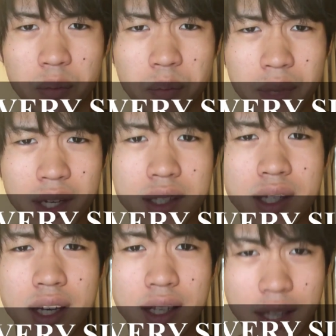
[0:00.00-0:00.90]

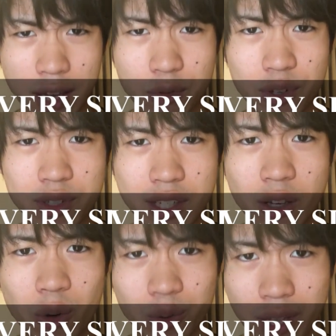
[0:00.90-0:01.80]
Meditate every
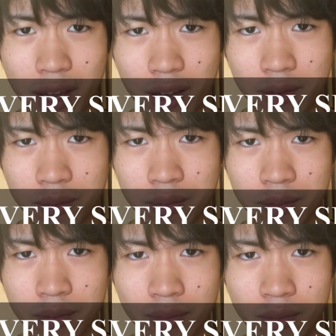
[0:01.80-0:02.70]
single day.
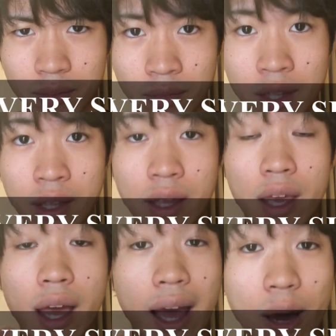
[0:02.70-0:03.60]

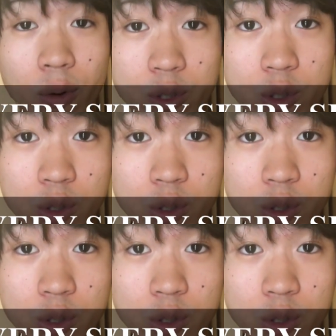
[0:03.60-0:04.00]
I want you to